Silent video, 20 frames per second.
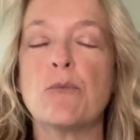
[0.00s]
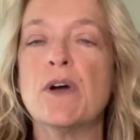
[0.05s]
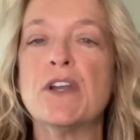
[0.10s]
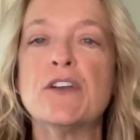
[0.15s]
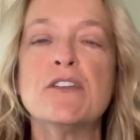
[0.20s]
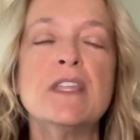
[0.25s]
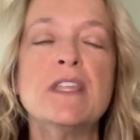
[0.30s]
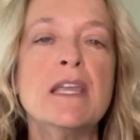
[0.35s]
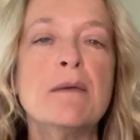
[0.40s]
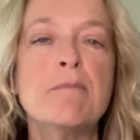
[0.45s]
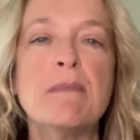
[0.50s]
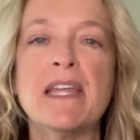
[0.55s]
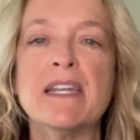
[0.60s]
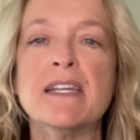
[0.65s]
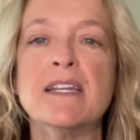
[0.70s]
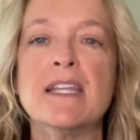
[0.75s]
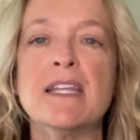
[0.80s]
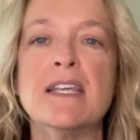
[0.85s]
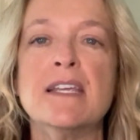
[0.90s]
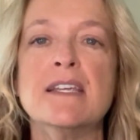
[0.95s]
what are the
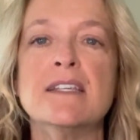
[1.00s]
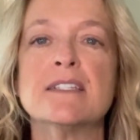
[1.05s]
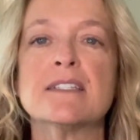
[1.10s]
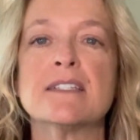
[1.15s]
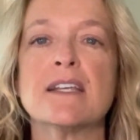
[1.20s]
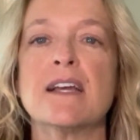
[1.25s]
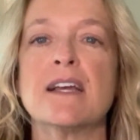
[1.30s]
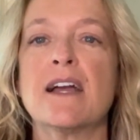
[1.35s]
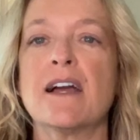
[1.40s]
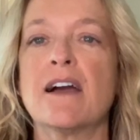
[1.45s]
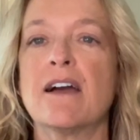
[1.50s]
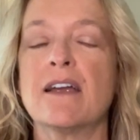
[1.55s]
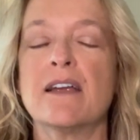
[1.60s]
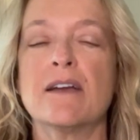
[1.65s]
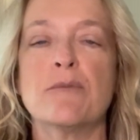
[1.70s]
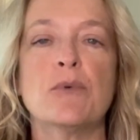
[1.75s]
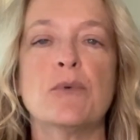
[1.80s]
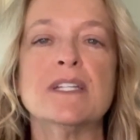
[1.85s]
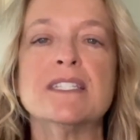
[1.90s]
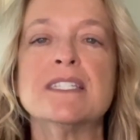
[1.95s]
amenities,
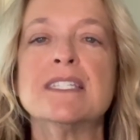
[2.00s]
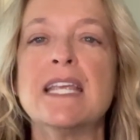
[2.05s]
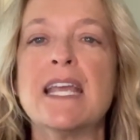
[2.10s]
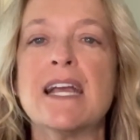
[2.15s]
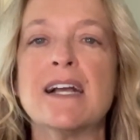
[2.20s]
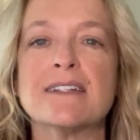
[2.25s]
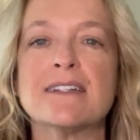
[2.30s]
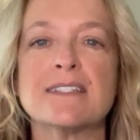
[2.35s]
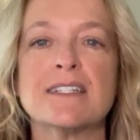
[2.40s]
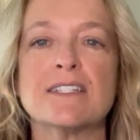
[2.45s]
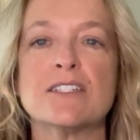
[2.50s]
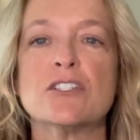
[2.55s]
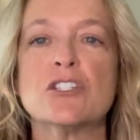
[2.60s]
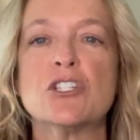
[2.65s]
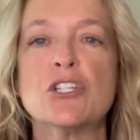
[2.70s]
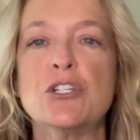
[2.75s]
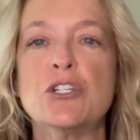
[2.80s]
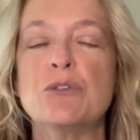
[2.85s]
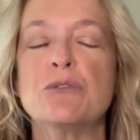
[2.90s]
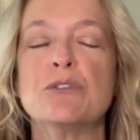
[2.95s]
what's the access
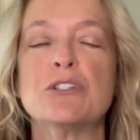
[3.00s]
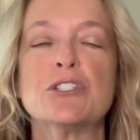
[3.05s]
to